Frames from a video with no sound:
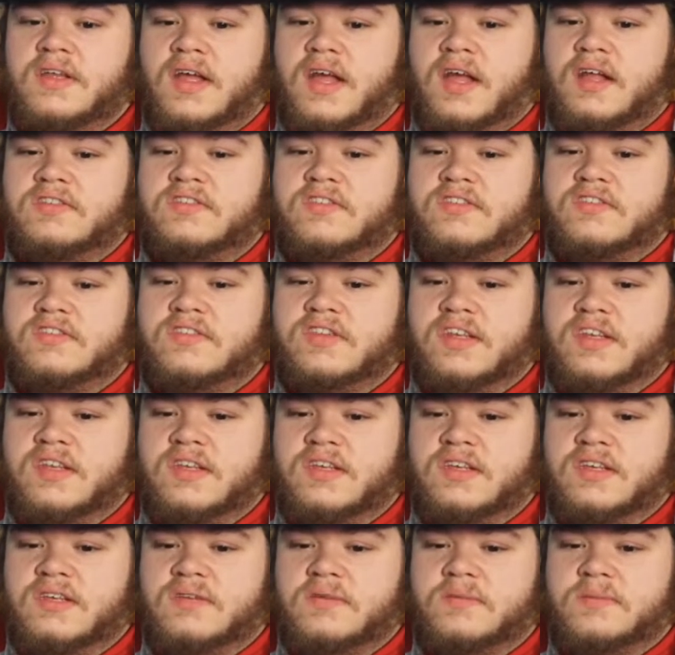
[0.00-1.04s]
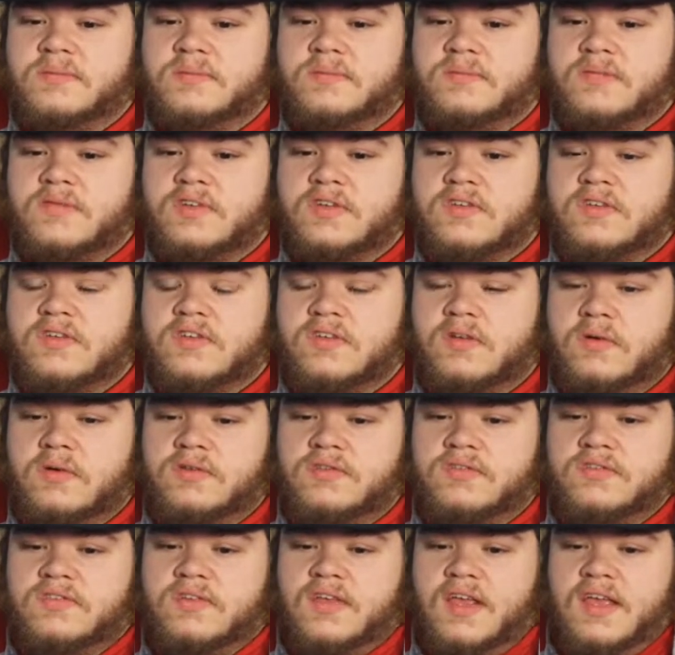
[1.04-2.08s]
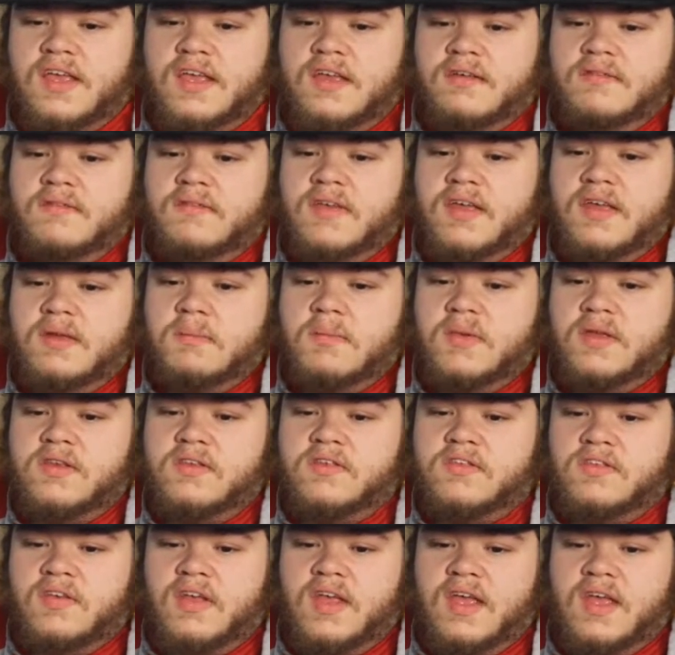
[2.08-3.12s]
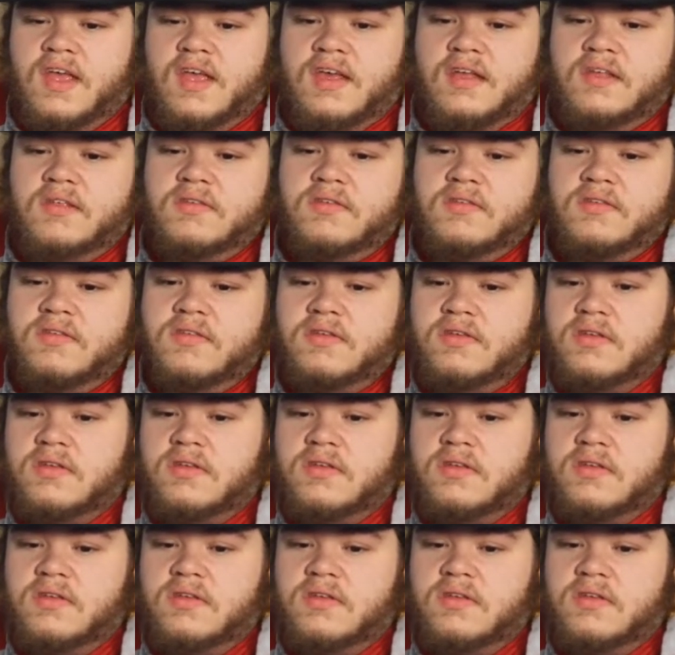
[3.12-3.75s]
I was just chilling. Let's go to save image as,